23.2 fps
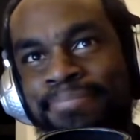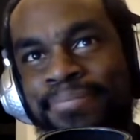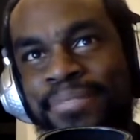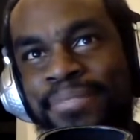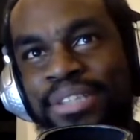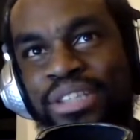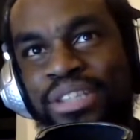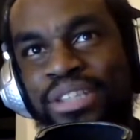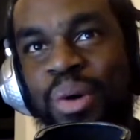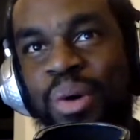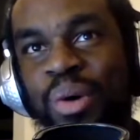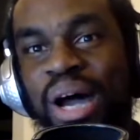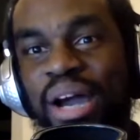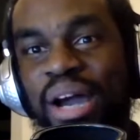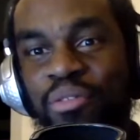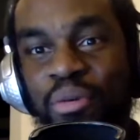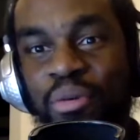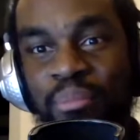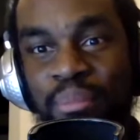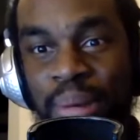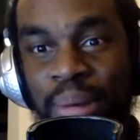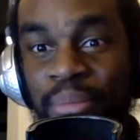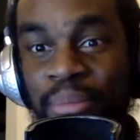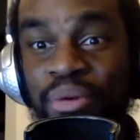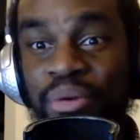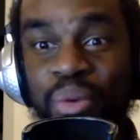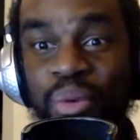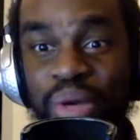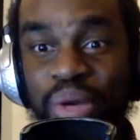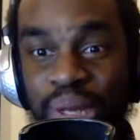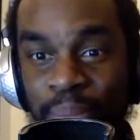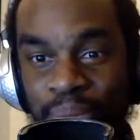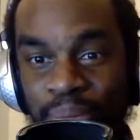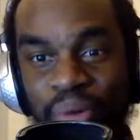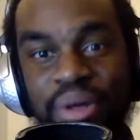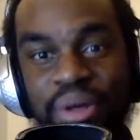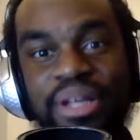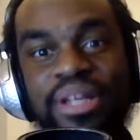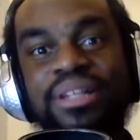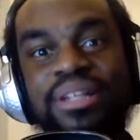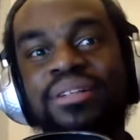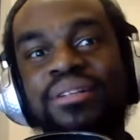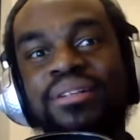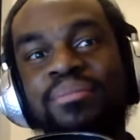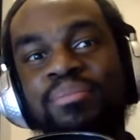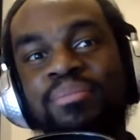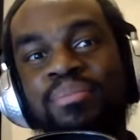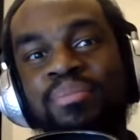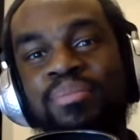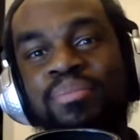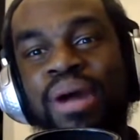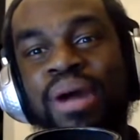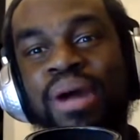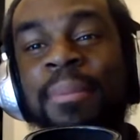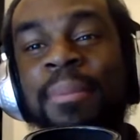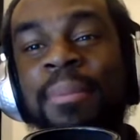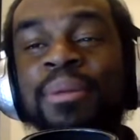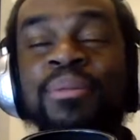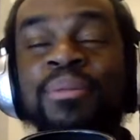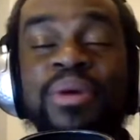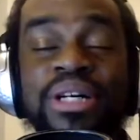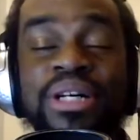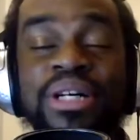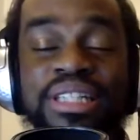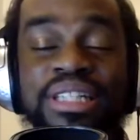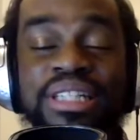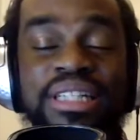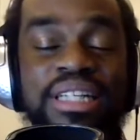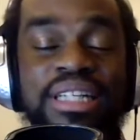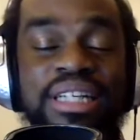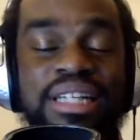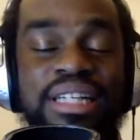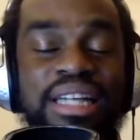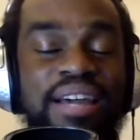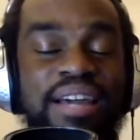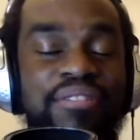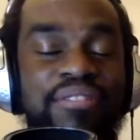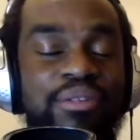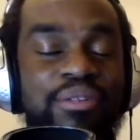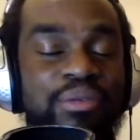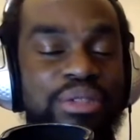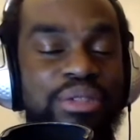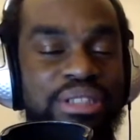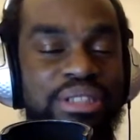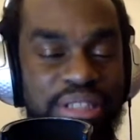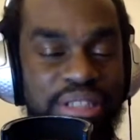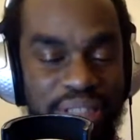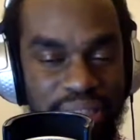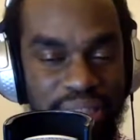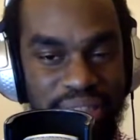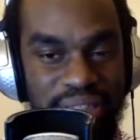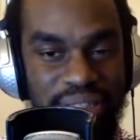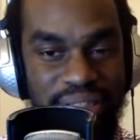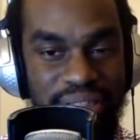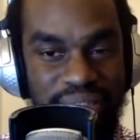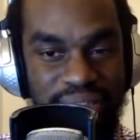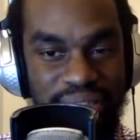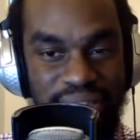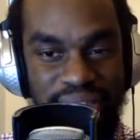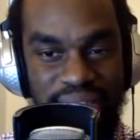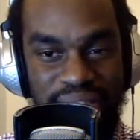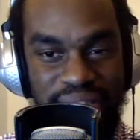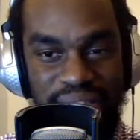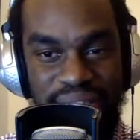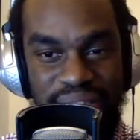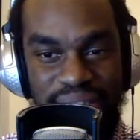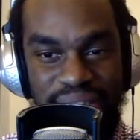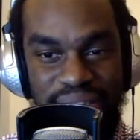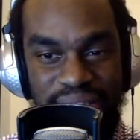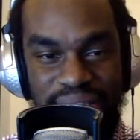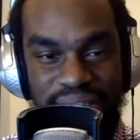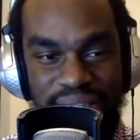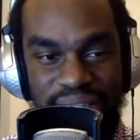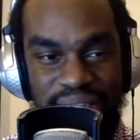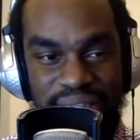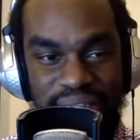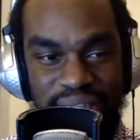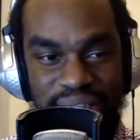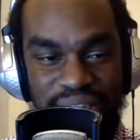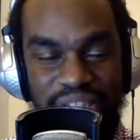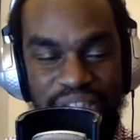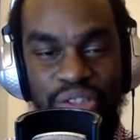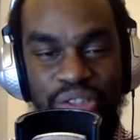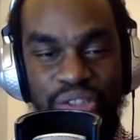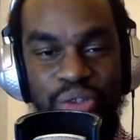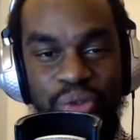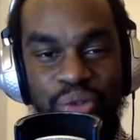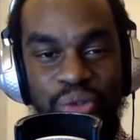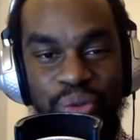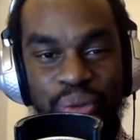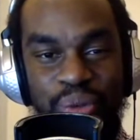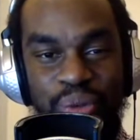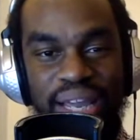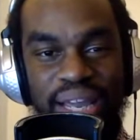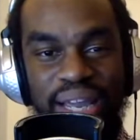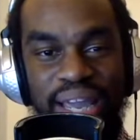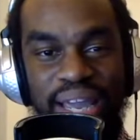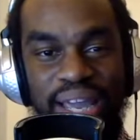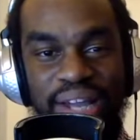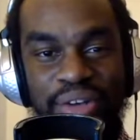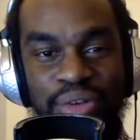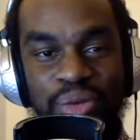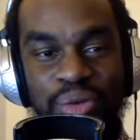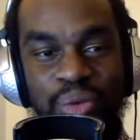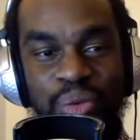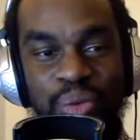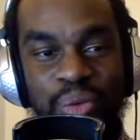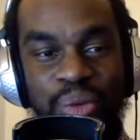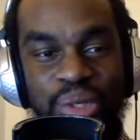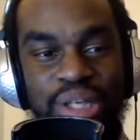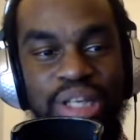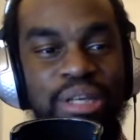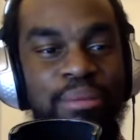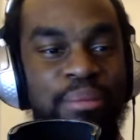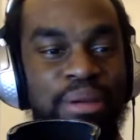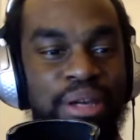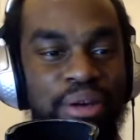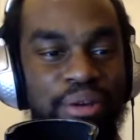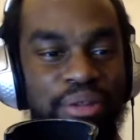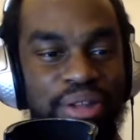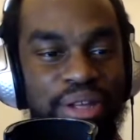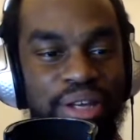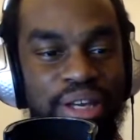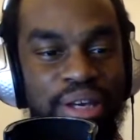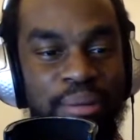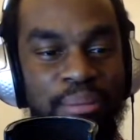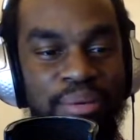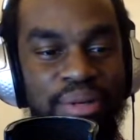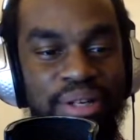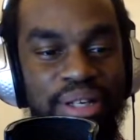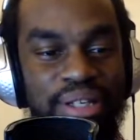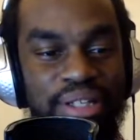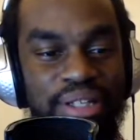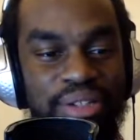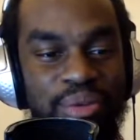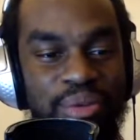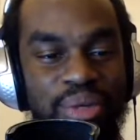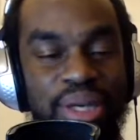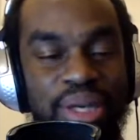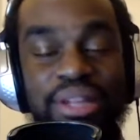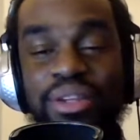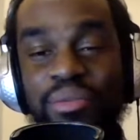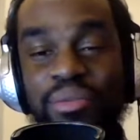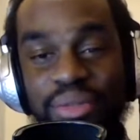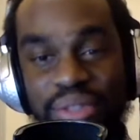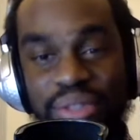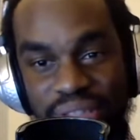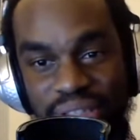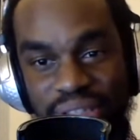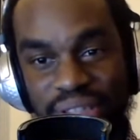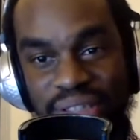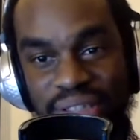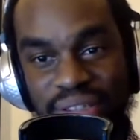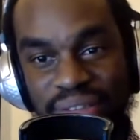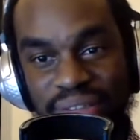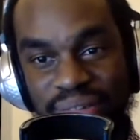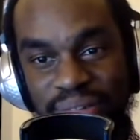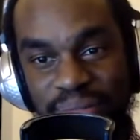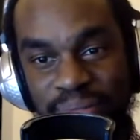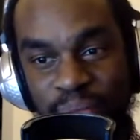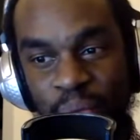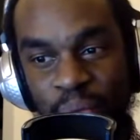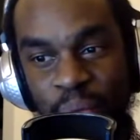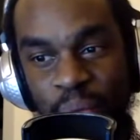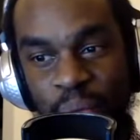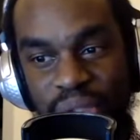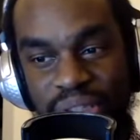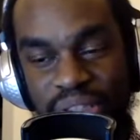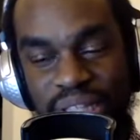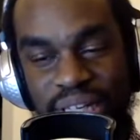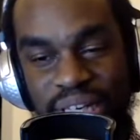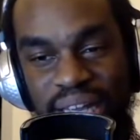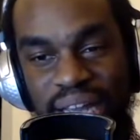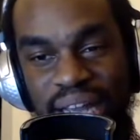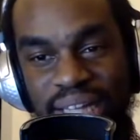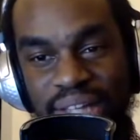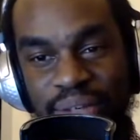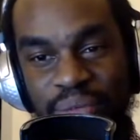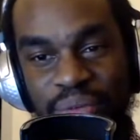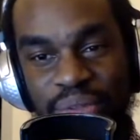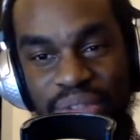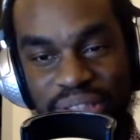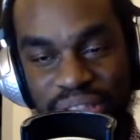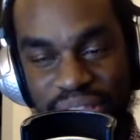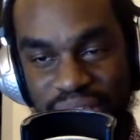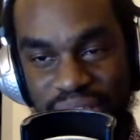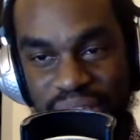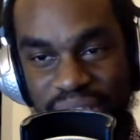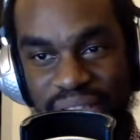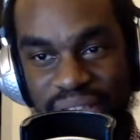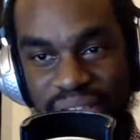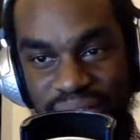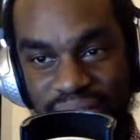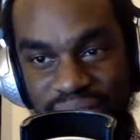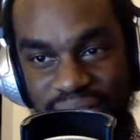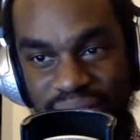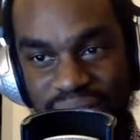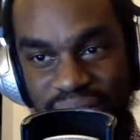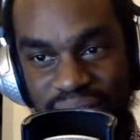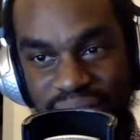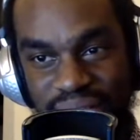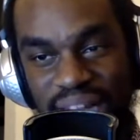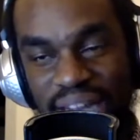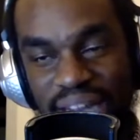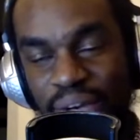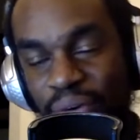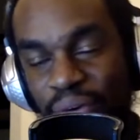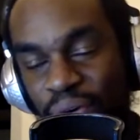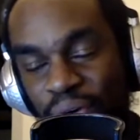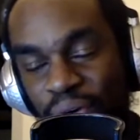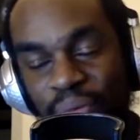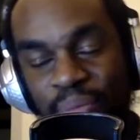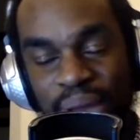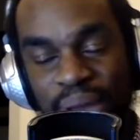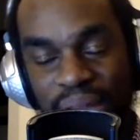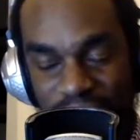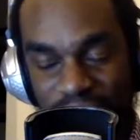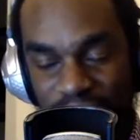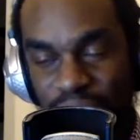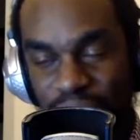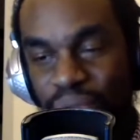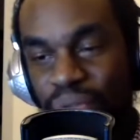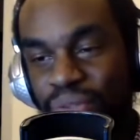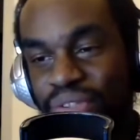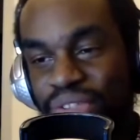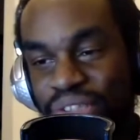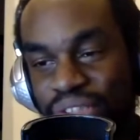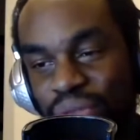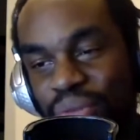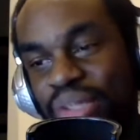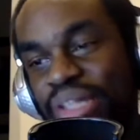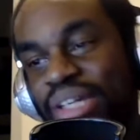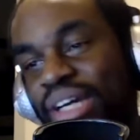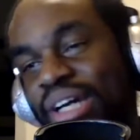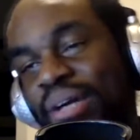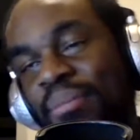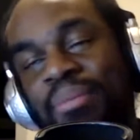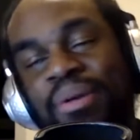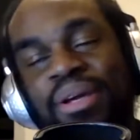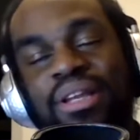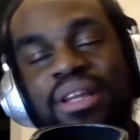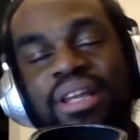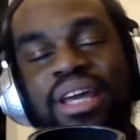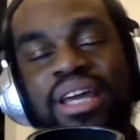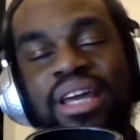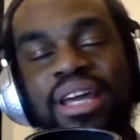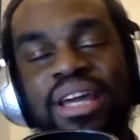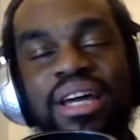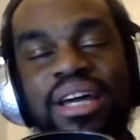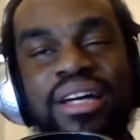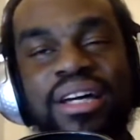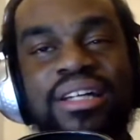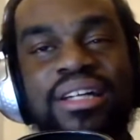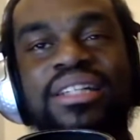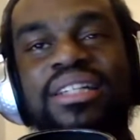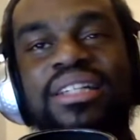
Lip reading: So I remembered when I bought it. Problem was I didn't have the receipt. So I had to email the company to get the receipt. And once I got the receipt, I called Sony up, and they